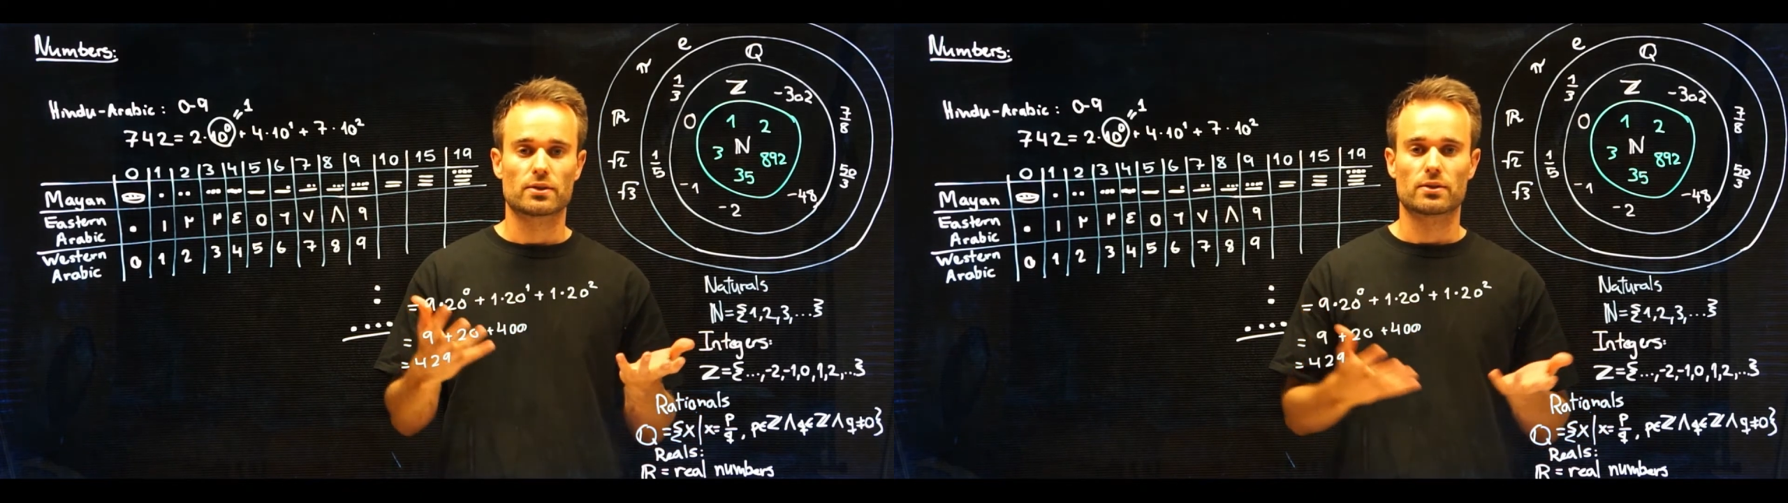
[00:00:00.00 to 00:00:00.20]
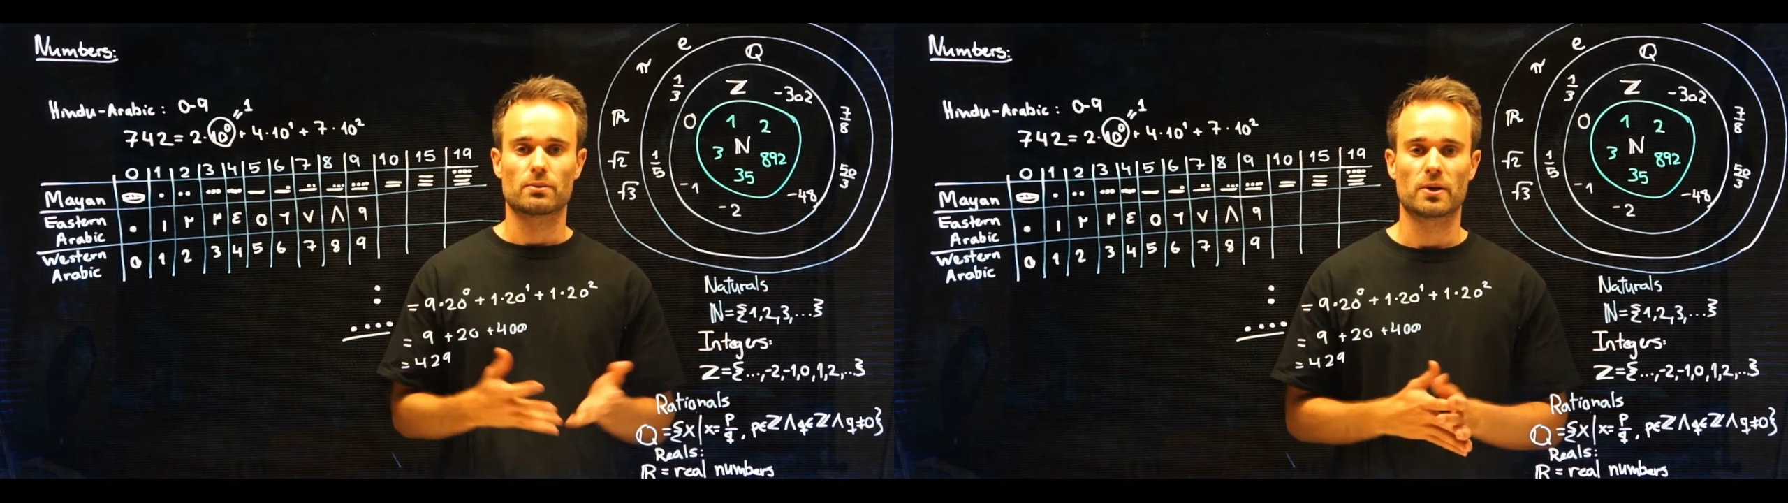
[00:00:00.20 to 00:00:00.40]

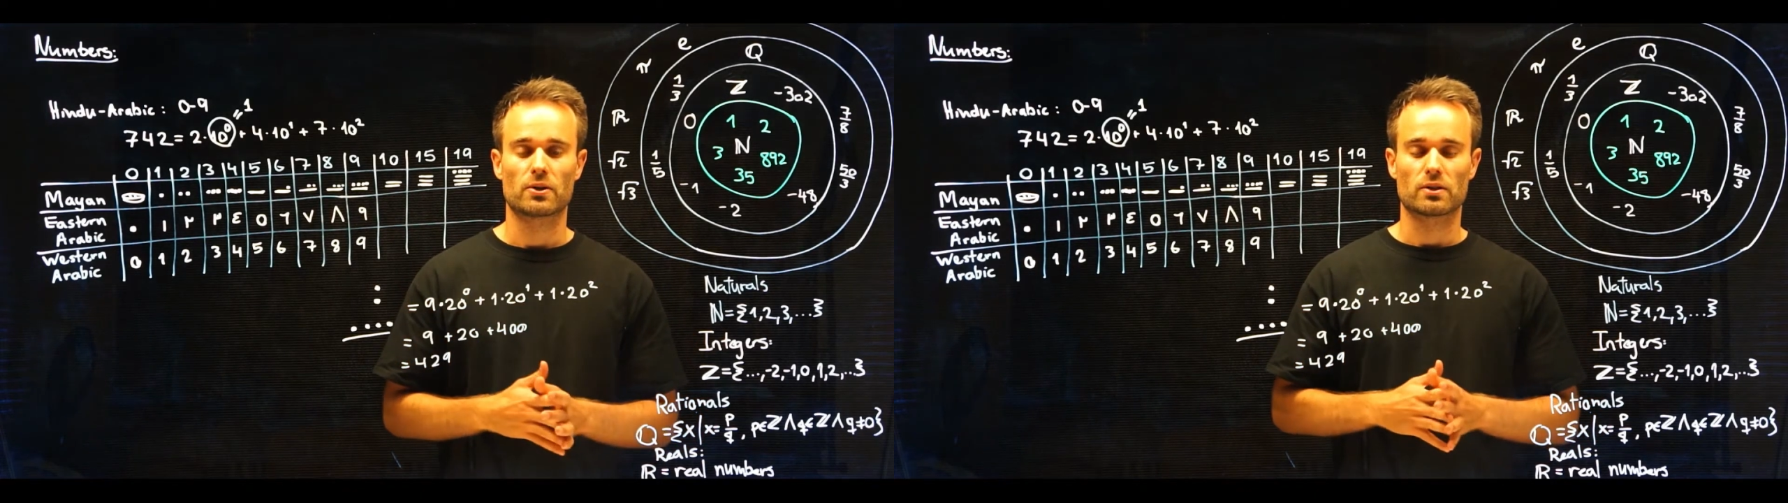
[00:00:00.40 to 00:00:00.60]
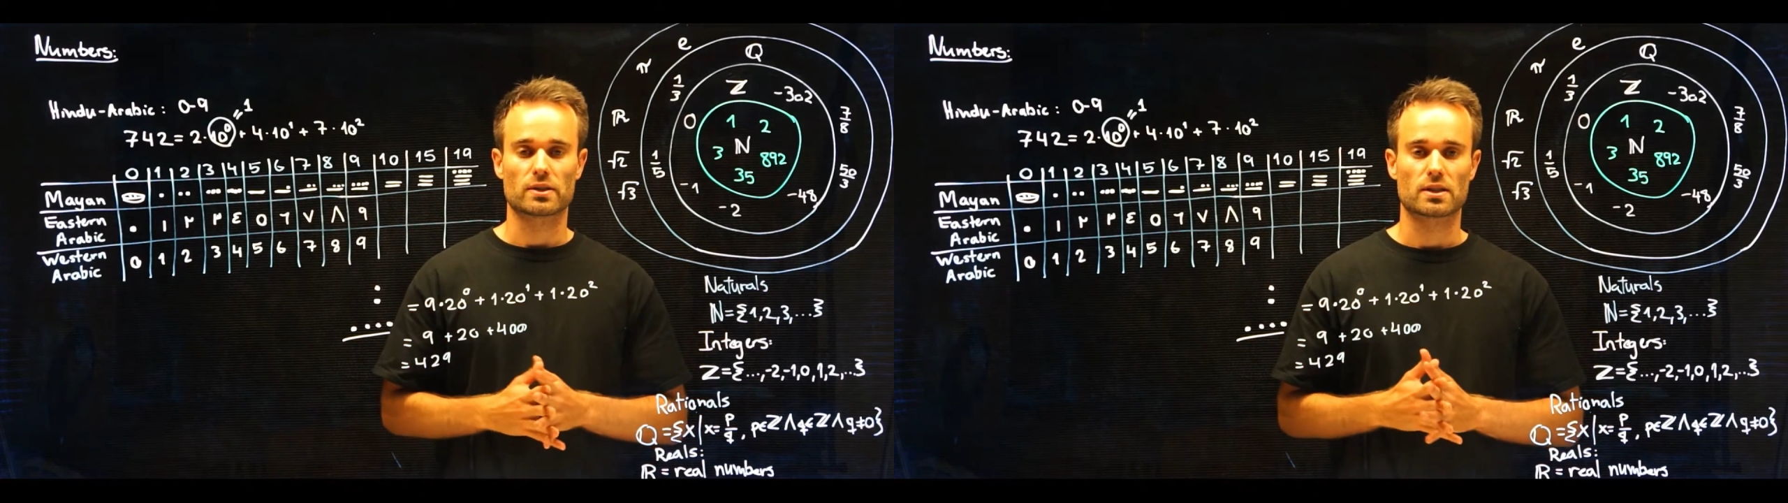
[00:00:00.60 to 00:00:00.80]

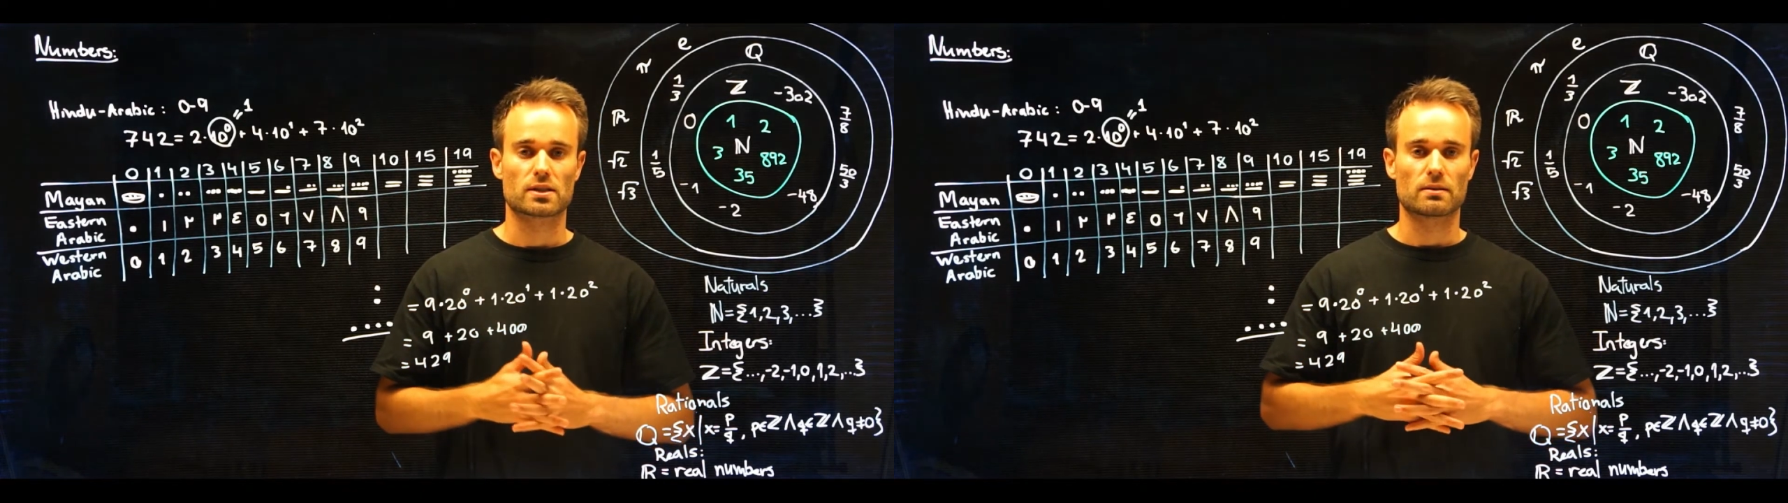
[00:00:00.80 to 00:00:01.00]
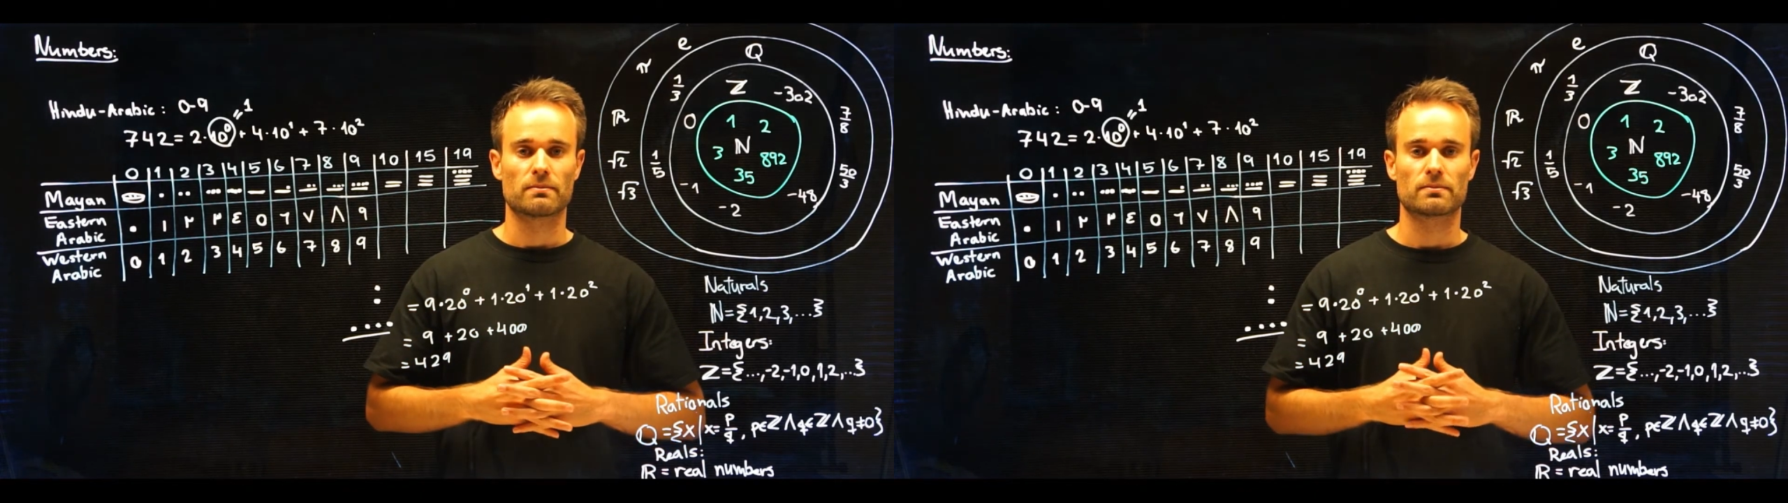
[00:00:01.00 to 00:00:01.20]
numerical
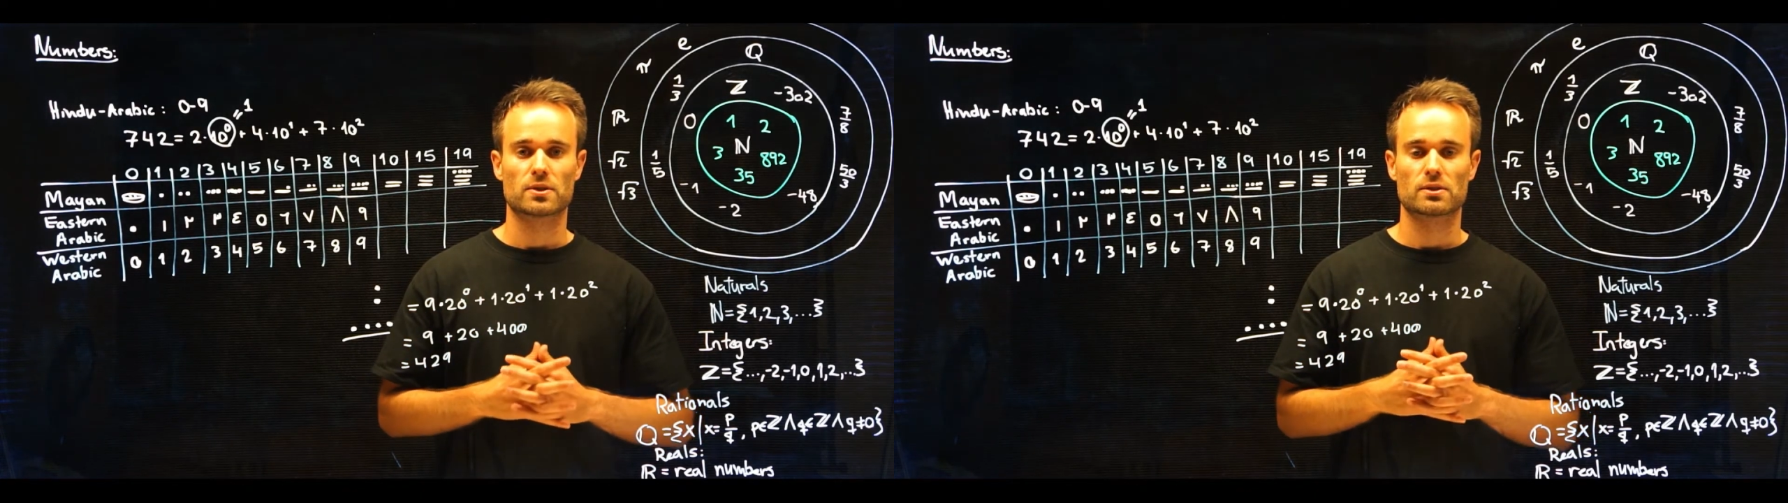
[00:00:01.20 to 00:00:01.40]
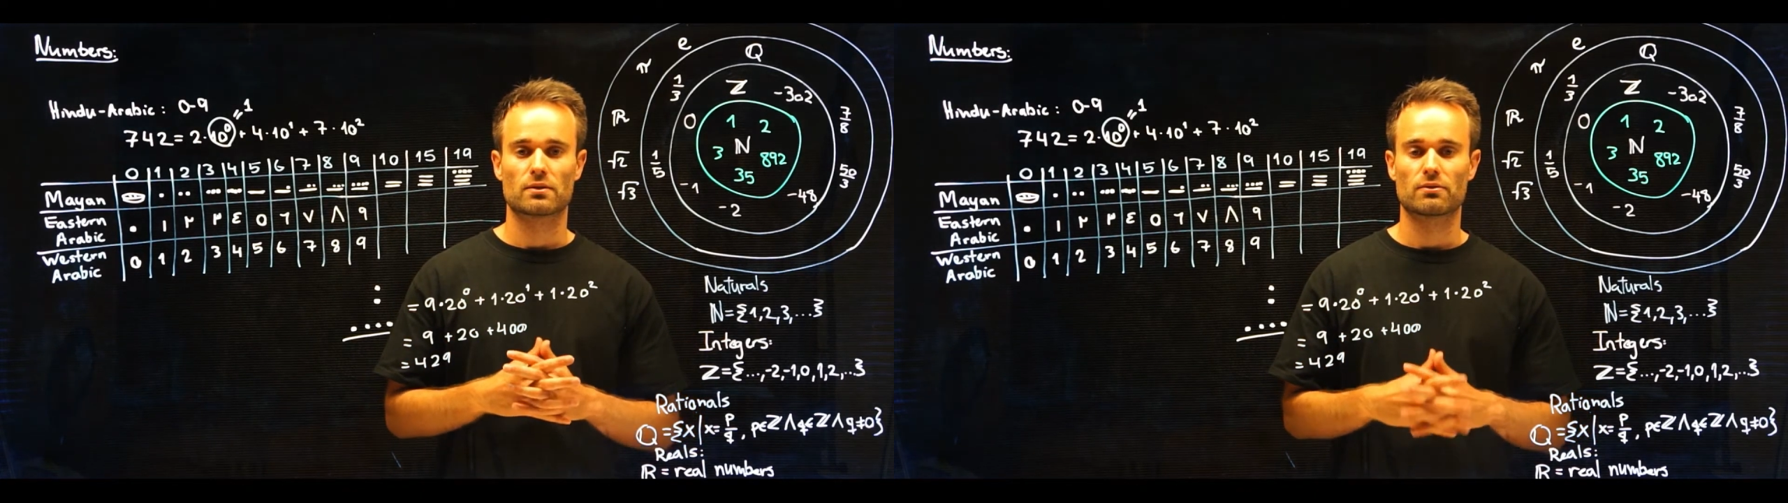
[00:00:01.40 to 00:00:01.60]
systems,